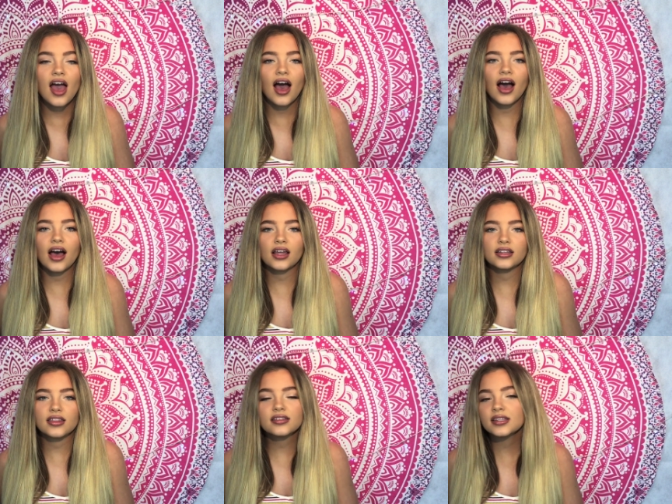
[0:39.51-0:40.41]
and
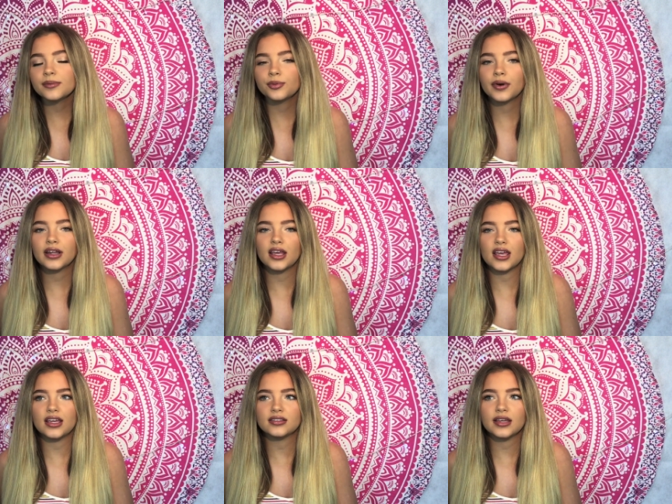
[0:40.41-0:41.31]
this seems pretty
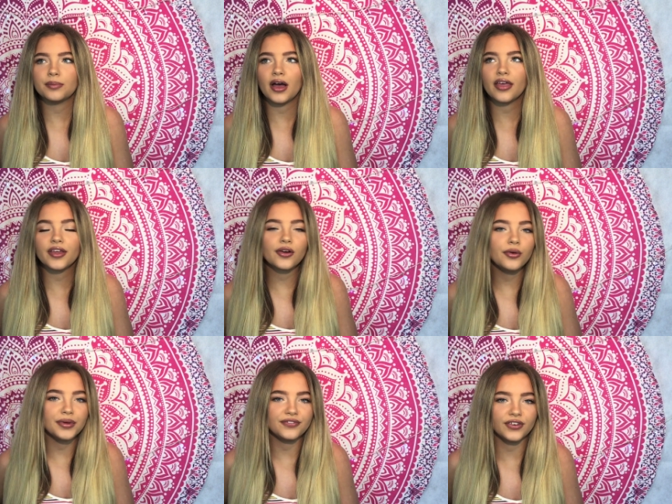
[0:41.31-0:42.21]
easy, but I think it
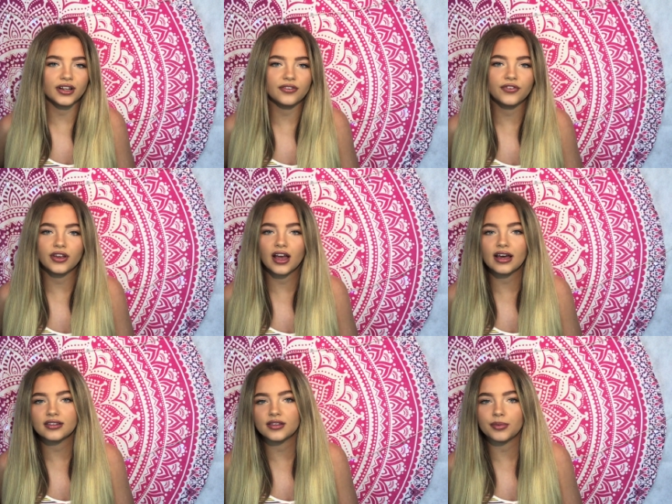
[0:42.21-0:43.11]
will be funny for you
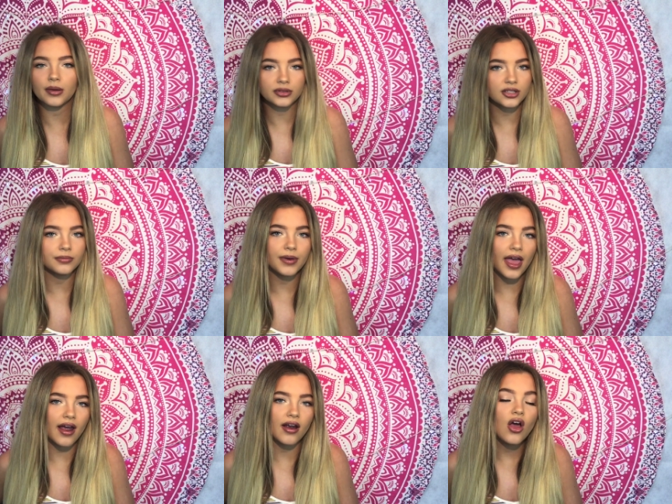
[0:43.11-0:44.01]
guys to be able to
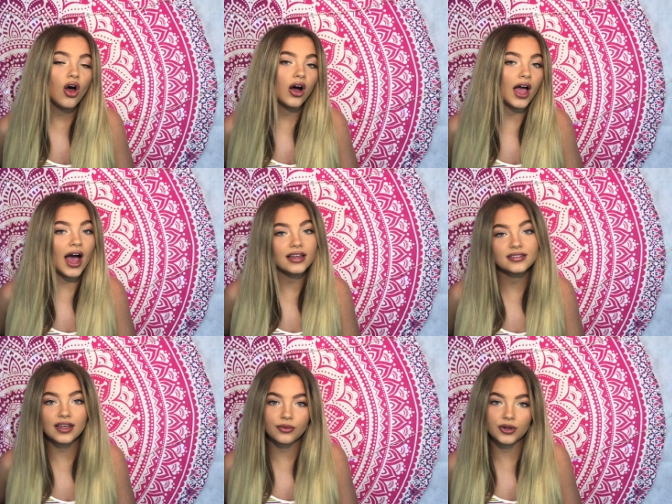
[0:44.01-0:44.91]
compare how I
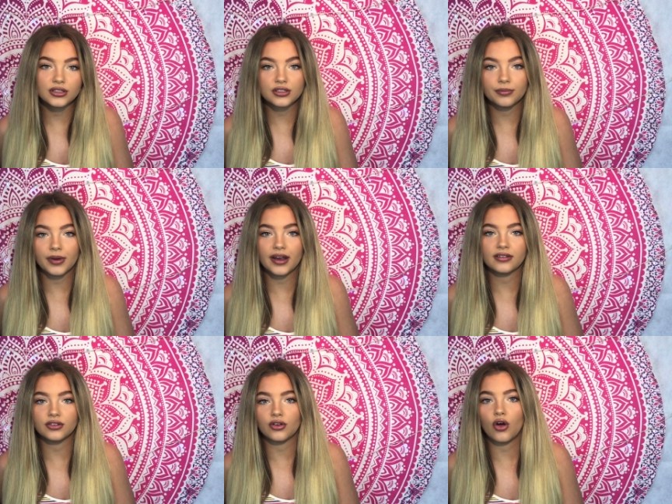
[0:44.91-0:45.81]
say the words
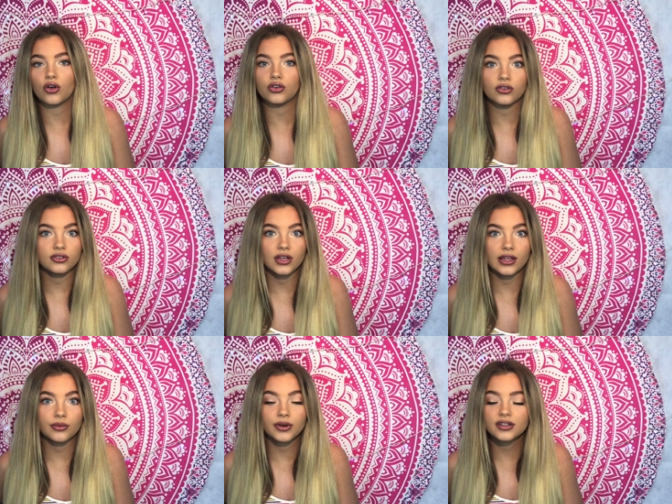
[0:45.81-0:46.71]
compared to how you say
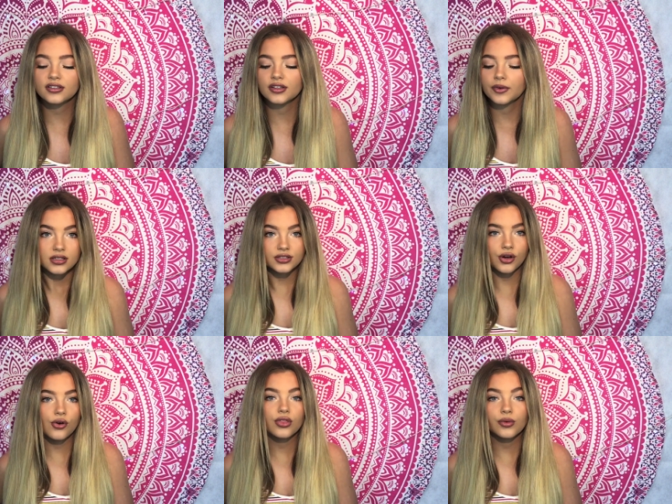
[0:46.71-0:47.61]
the words.
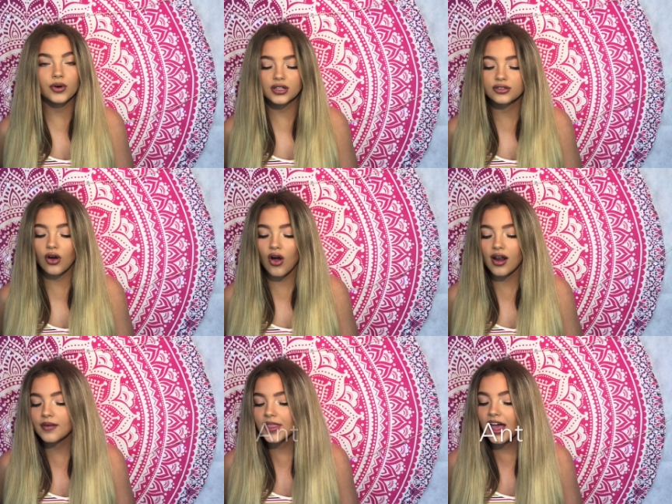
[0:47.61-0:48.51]
So the words
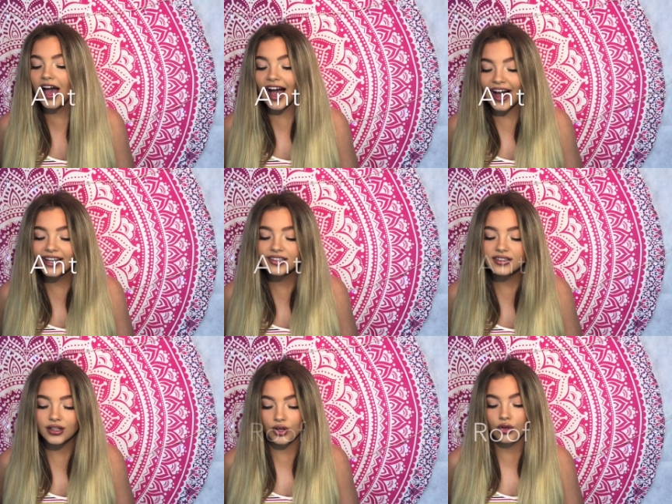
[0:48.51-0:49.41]
are
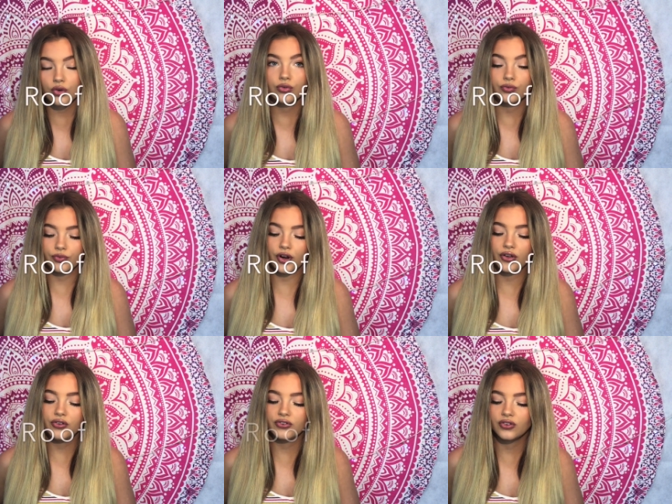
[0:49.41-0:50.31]
ant,
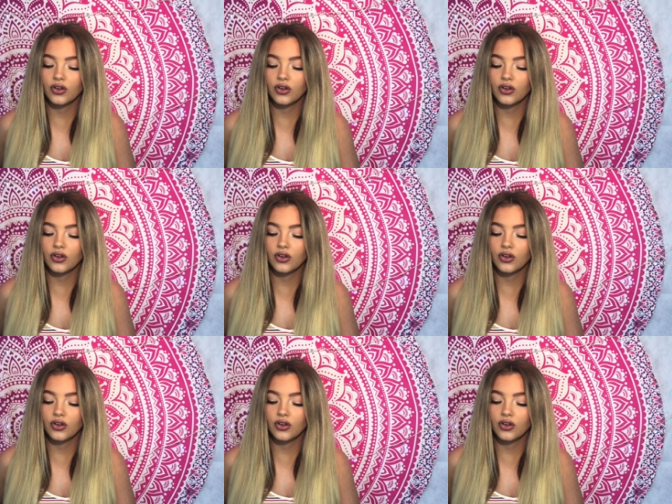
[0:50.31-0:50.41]
roof,